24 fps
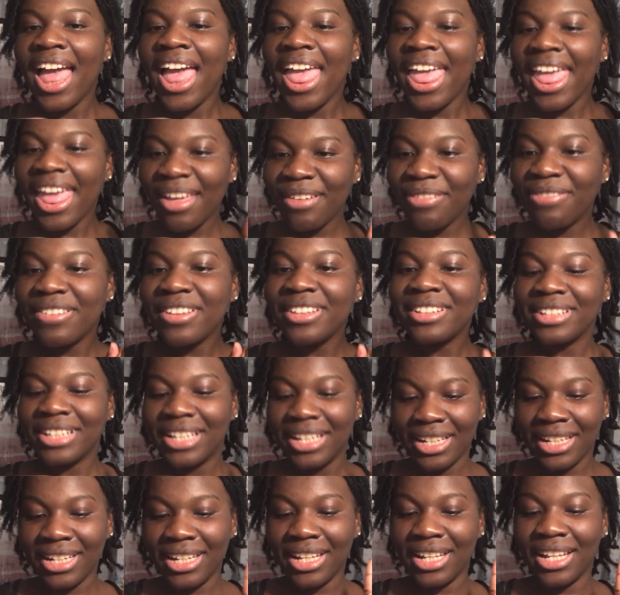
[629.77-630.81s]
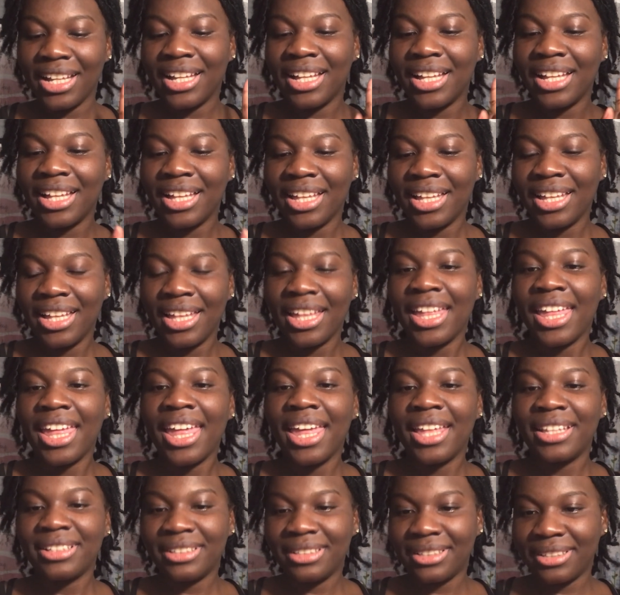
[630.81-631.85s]
if he's gonna
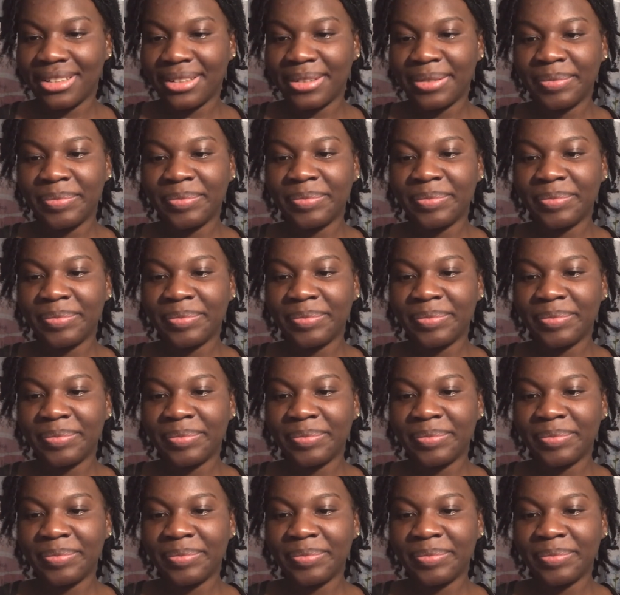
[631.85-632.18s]
answer.